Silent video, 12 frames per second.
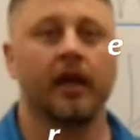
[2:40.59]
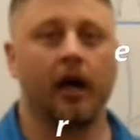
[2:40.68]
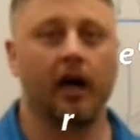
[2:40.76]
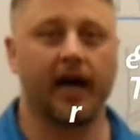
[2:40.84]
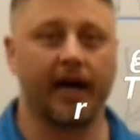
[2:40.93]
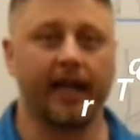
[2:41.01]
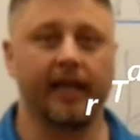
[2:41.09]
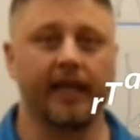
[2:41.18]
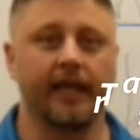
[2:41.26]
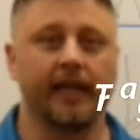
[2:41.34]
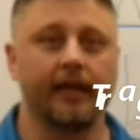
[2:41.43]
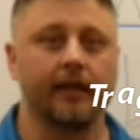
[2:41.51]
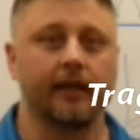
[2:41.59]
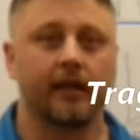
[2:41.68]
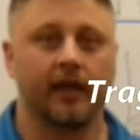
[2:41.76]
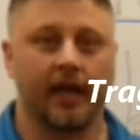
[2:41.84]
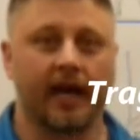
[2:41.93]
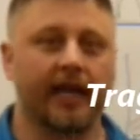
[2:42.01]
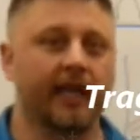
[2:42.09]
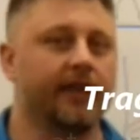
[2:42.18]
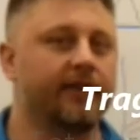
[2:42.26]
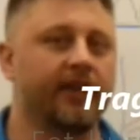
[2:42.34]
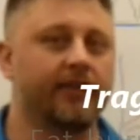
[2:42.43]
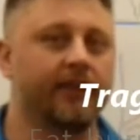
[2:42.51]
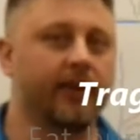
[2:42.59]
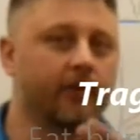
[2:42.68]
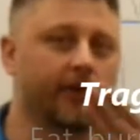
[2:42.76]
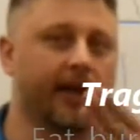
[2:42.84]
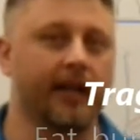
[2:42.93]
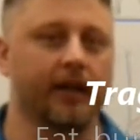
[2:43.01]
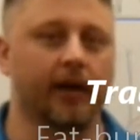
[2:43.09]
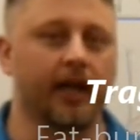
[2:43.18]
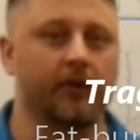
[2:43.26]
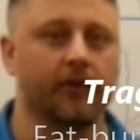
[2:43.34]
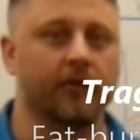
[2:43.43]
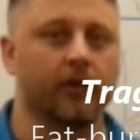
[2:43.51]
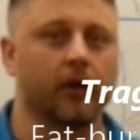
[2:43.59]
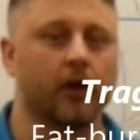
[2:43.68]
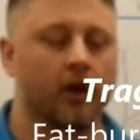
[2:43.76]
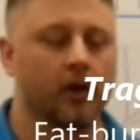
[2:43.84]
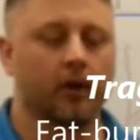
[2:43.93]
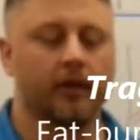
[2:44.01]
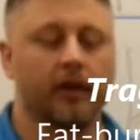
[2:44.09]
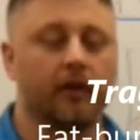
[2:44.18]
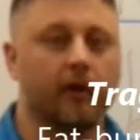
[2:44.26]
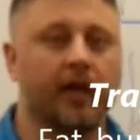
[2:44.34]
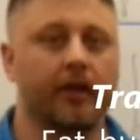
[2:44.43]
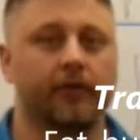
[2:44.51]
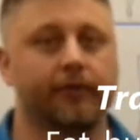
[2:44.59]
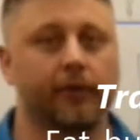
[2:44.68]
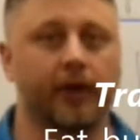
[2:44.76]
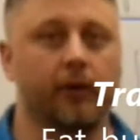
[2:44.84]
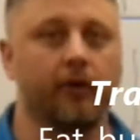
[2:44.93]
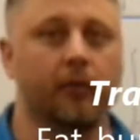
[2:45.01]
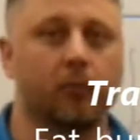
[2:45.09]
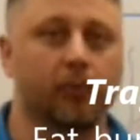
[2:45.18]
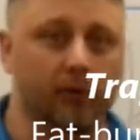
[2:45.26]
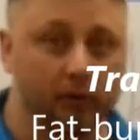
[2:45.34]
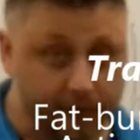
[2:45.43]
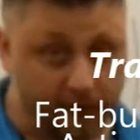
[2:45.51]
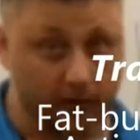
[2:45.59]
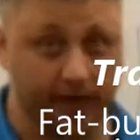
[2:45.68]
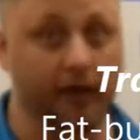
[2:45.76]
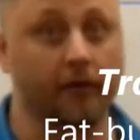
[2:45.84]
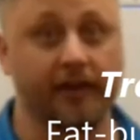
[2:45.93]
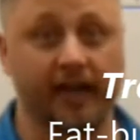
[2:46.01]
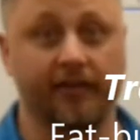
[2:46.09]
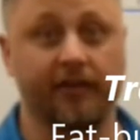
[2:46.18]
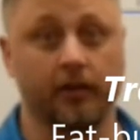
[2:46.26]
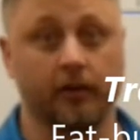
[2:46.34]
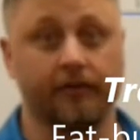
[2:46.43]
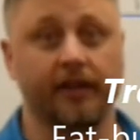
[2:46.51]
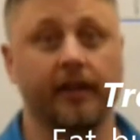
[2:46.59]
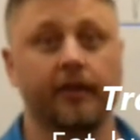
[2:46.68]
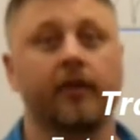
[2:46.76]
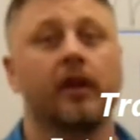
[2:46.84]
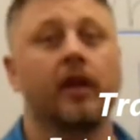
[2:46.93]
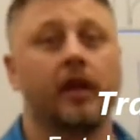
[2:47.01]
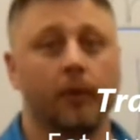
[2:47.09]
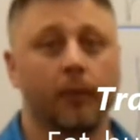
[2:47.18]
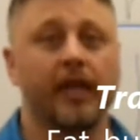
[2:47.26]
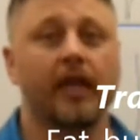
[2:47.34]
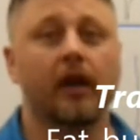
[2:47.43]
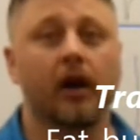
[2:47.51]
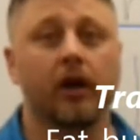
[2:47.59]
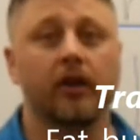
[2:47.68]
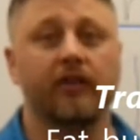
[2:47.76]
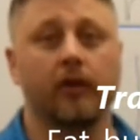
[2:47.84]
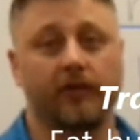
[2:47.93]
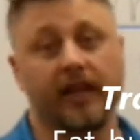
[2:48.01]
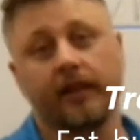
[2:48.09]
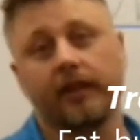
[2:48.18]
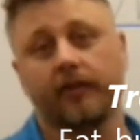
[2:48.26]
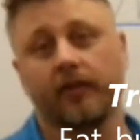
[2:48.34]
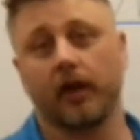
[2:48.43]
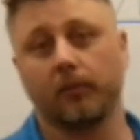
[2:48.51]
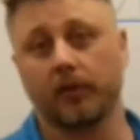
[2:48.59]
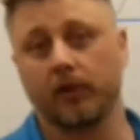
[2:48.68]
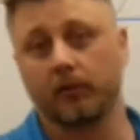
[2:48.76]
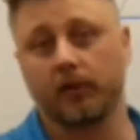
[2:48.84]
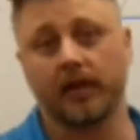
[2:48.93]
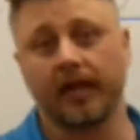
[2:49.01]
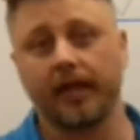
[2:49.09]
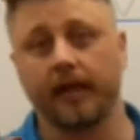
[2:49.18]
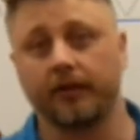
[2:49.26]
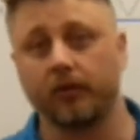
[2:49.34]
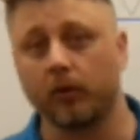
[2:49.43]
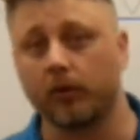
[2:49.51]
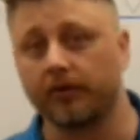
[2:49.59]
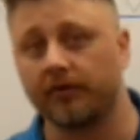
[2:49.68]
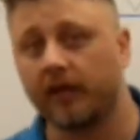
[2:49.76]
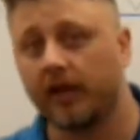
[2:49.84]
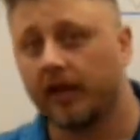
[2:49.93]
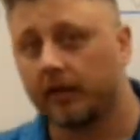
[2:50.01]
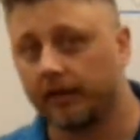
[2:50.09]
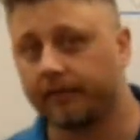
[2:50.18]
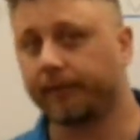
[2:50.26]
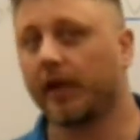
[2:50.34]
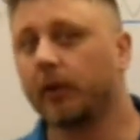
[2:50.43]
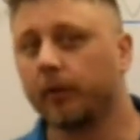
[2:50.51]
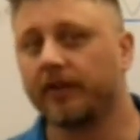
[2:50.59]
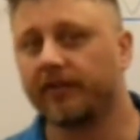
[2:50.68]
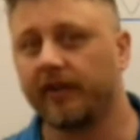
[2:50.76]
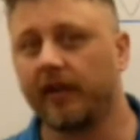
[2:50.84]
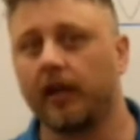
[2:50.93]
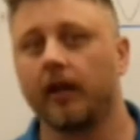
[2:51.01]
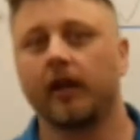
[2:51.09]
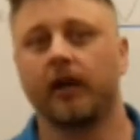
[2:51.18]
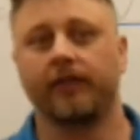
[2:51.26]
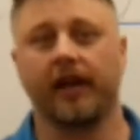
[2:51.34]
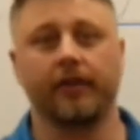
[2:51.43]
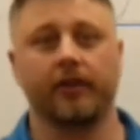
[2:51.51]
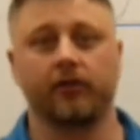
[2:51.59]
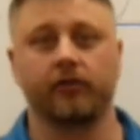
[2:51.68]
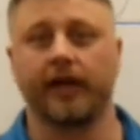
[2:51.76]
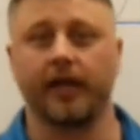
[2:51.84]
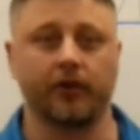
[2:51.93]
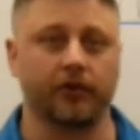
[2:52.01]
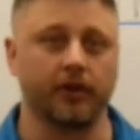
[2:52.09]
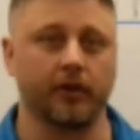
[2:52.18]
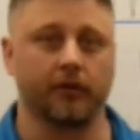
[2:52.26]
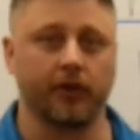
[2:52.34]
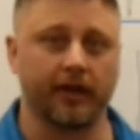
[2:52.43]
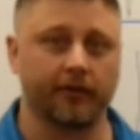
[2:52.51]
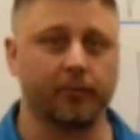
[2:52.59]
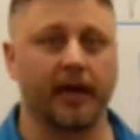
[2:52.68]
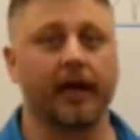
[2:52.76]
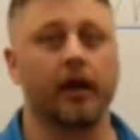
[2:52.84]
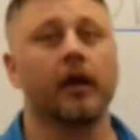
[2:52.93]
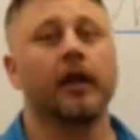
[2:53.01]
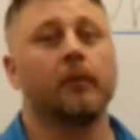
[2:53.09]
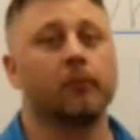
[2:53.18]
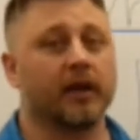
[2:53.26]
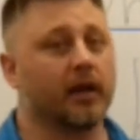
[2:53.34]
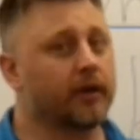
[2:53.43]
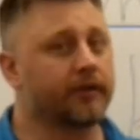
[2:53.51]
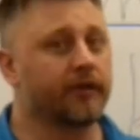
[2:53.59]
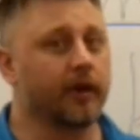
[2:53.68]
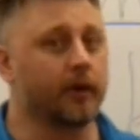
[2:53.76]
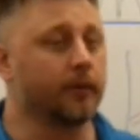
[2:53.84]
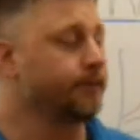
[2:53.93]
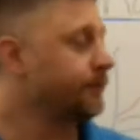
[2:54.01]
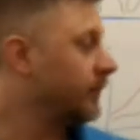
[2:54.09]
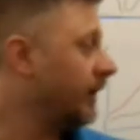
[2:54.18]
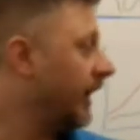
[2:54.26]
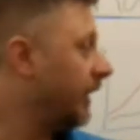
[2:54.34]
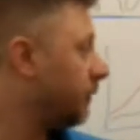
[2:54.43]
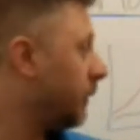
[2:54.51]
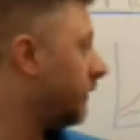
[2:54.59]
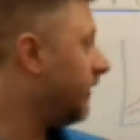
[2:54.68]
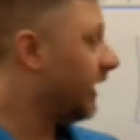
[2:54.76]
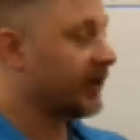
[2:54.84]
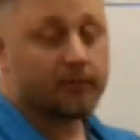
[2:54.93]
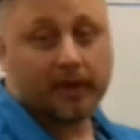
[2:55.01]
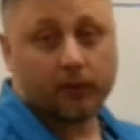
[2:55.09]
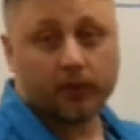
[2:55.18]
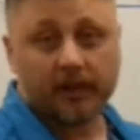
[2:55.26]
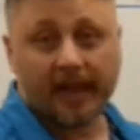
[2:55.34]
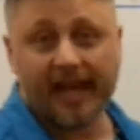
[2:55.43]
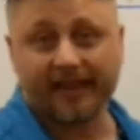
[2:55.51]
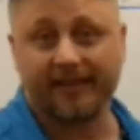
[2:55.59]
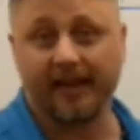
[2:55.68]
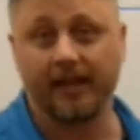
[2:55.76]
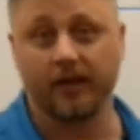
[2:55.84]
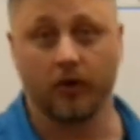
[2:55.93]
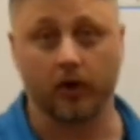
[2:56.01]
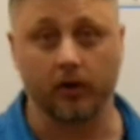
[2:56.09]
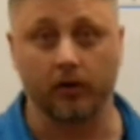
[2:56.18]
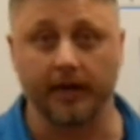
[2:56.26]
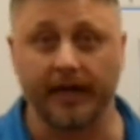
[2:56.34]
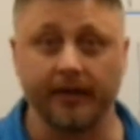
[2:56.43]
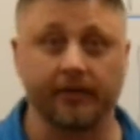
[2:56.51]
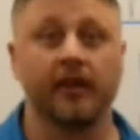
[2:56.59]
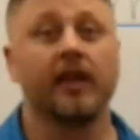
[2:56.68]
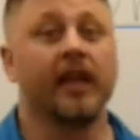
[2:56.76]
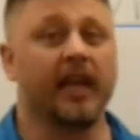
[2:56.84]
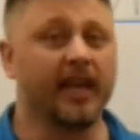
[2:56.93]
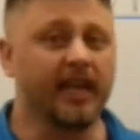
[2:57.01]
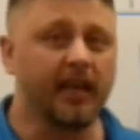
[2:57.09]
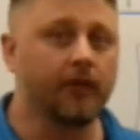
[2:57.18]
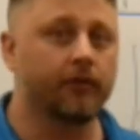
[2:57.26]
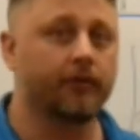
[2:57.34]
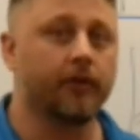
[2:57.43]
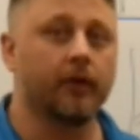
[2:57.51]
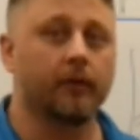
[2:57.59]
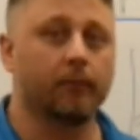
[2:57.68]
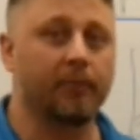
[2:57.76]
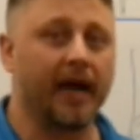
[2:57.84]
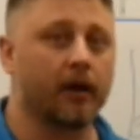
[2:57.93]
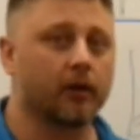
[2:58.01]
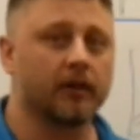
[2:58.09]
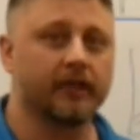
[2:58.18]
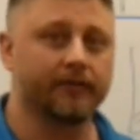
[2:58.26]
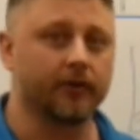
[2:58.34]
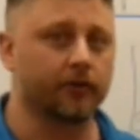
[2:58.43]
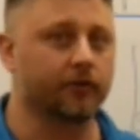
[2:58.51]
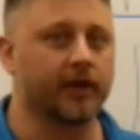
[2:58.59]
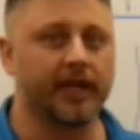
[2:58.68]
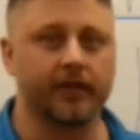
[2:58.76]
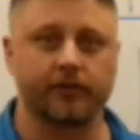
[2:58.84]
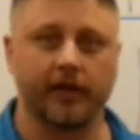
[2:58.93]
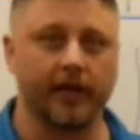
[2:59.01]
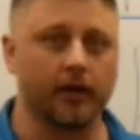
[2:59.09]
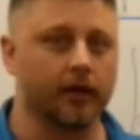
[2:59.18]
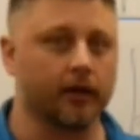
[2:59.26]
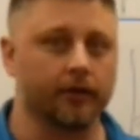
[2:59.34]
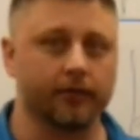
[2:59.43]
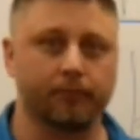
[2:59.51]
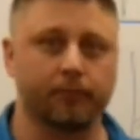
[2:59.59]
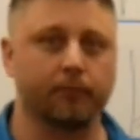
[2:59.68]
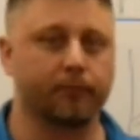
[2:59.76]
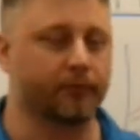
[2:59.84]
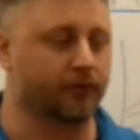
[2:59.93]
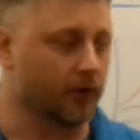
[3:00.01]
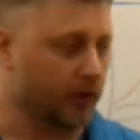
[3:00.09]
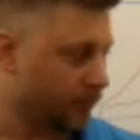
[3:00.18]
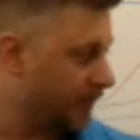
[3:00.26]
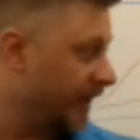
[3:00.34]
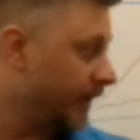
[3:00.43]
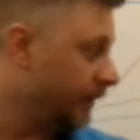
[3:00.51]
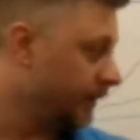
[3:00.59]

high-end, high-intensity training ranges are, the range for you to improve cardiovascular fitness. And we can also take this number and relate it towards the frequency of how this training should transpire. But also, as we were talking about with lactate and heart rates, it gives powerlifters, strength trainers, strongmen,